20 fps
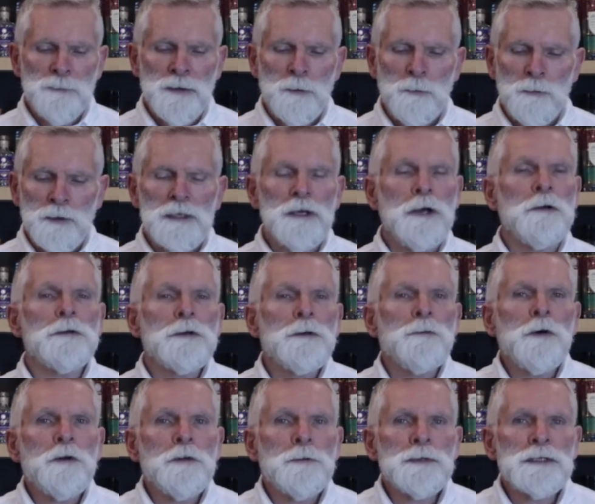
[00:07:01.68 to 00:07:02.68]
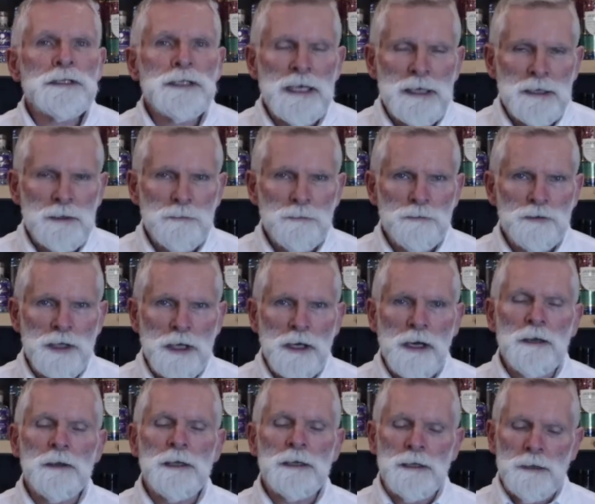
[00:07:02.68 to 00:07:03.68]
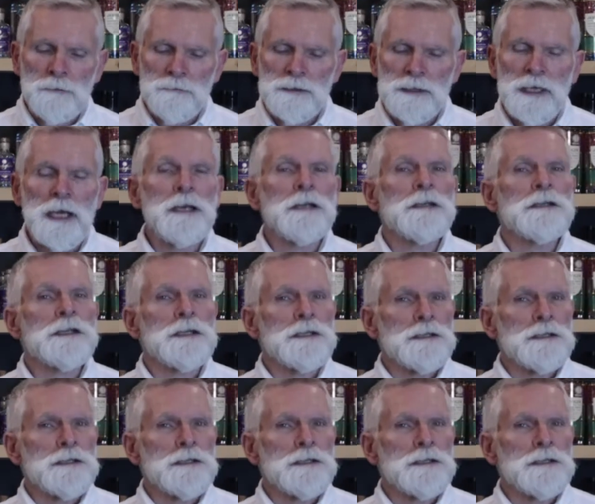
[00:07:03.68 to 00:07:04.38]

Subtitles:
We don't know what the botanicals are. They don't tell us.